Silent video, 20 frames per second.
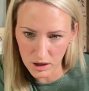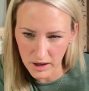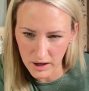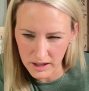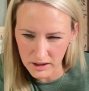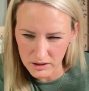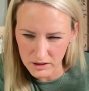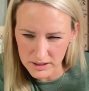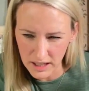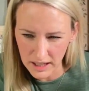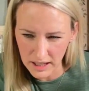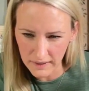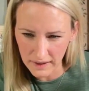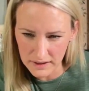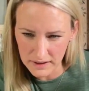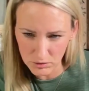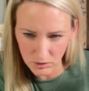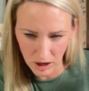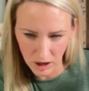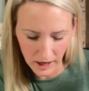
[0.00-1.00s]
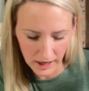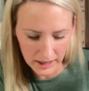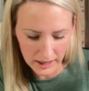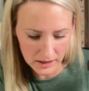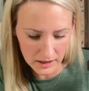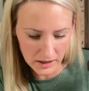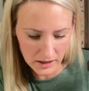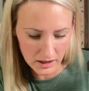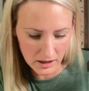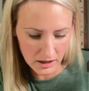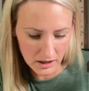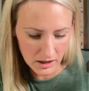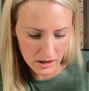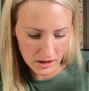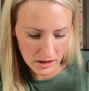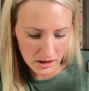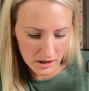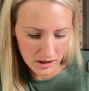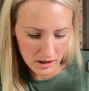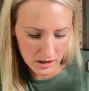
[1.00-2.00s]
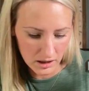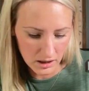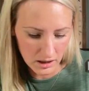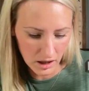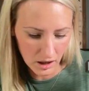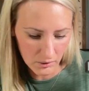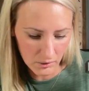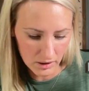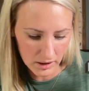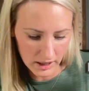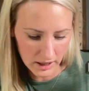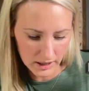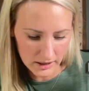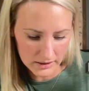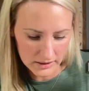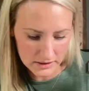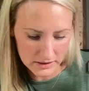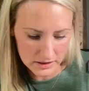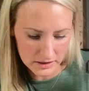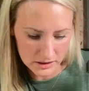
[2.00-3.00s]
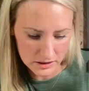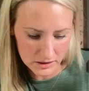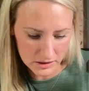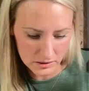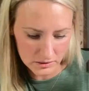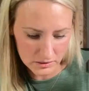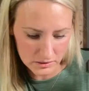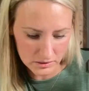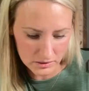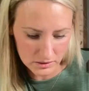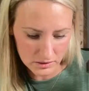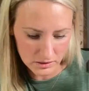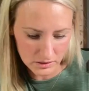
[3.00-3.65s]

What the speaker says: Okay, you're saying that's right. Lowercase 2.